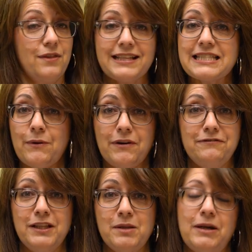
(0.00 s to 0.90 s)
that's how I
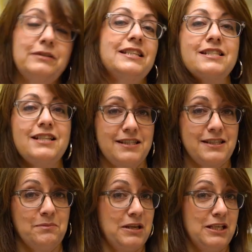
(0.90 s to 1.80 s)
feel about this
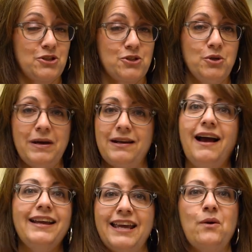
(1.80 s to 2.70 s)
Tuscan bean soup, and
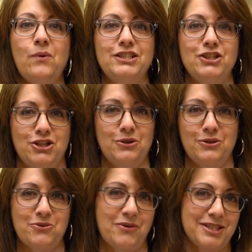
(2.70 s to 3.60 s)
I can't wait to share
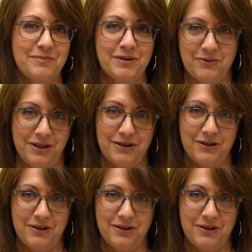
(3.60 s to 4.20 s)
this recipe with